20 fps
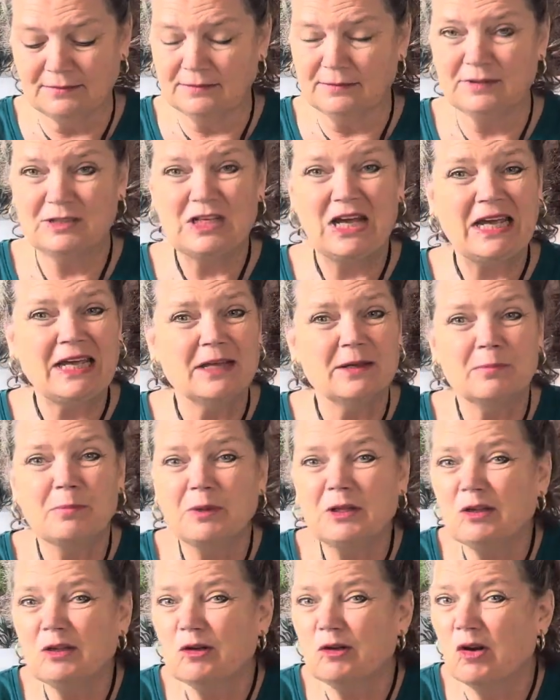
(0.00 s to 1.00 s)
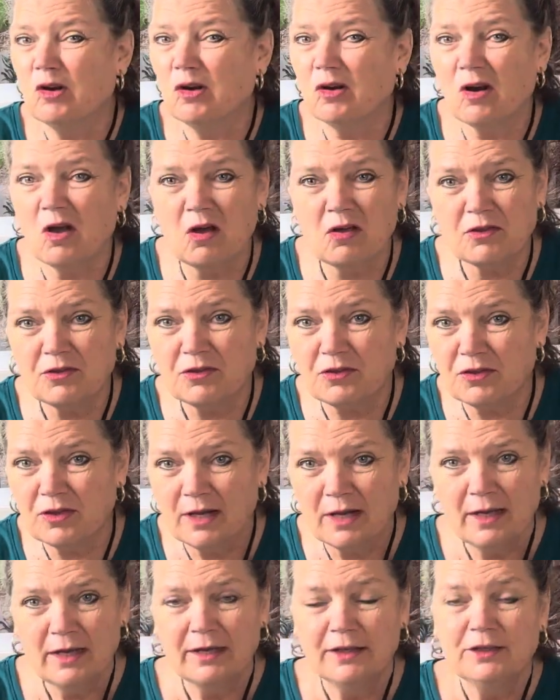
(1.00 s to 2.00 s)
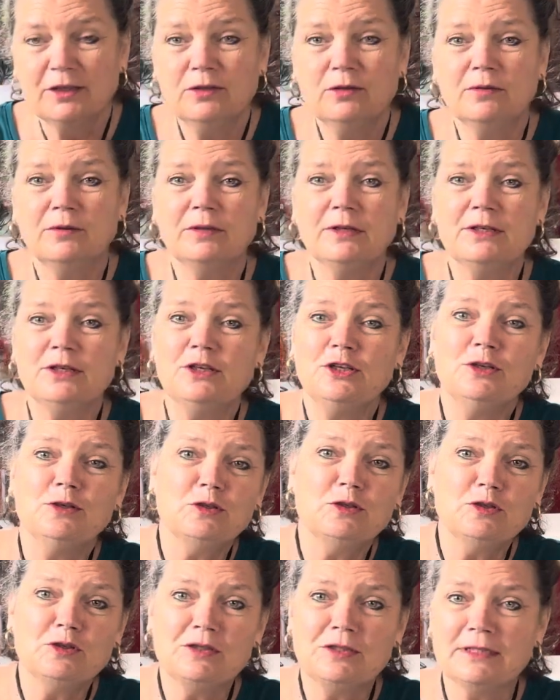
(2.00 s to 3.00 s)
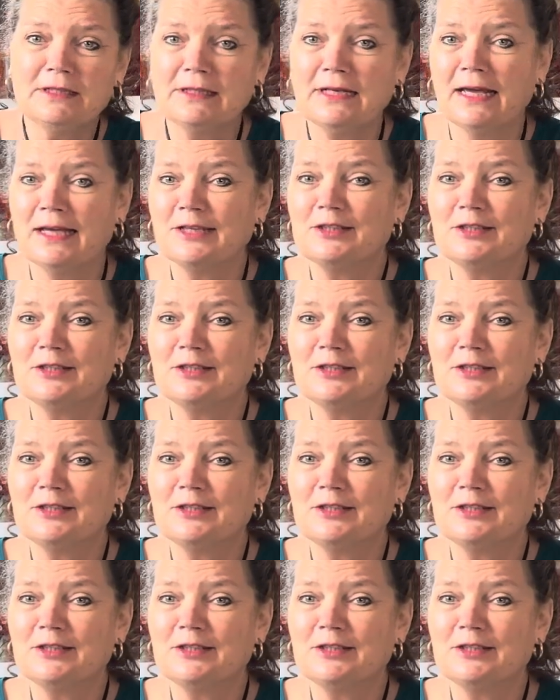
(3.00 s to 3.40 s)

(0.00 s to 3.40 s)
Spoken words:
tablecloth. You can use it